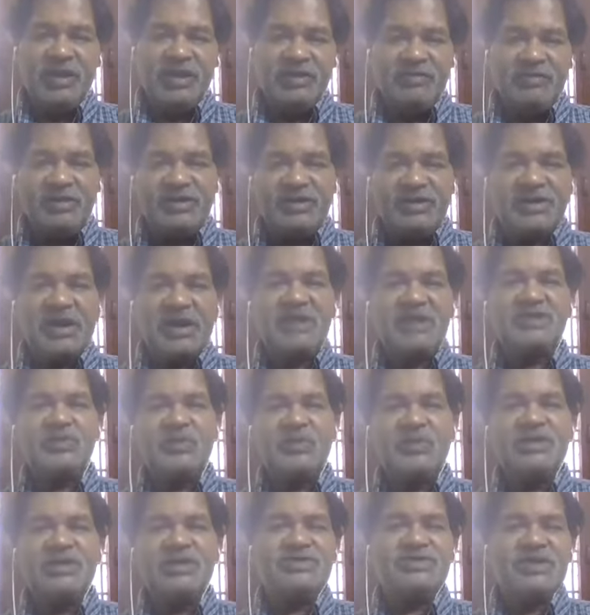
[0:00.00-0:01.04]
he will
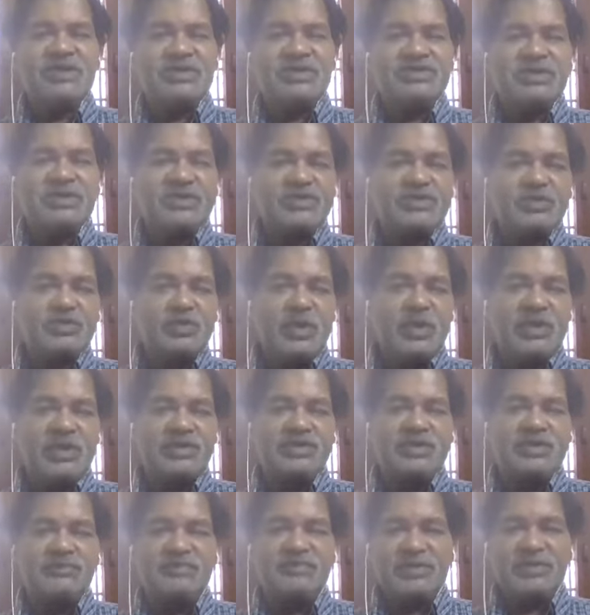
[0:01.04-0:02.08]
transfer his assets to
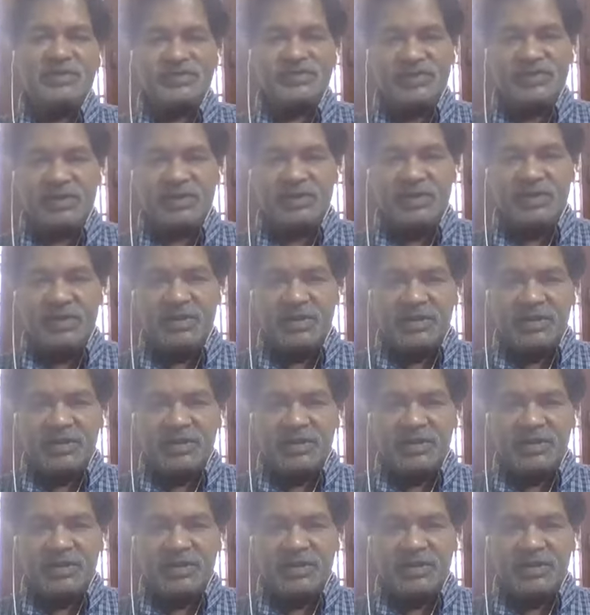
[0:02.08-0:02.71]
another person.